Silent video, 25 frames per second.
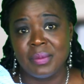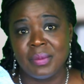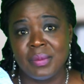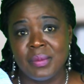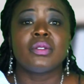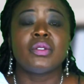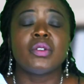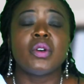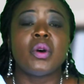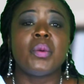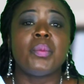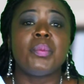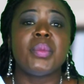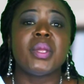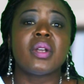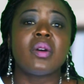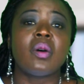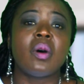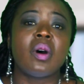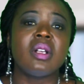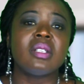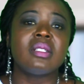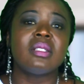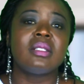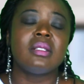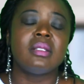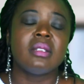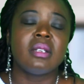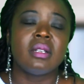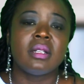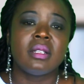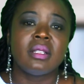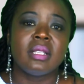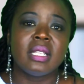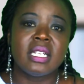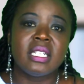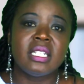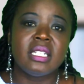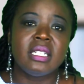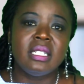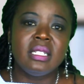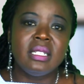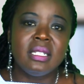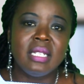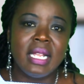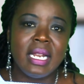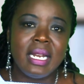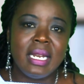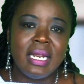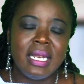So because the
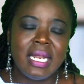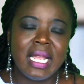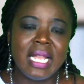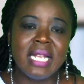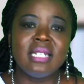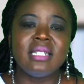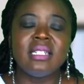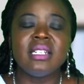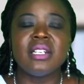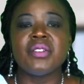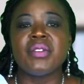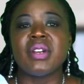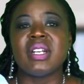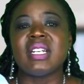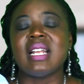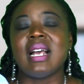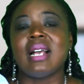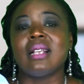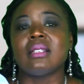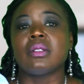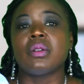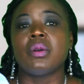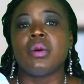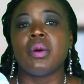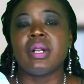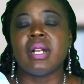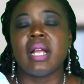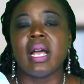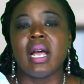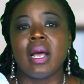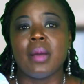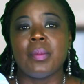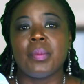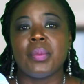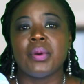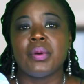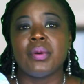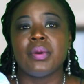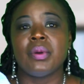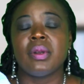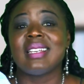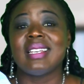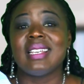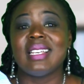lending rate has gone up,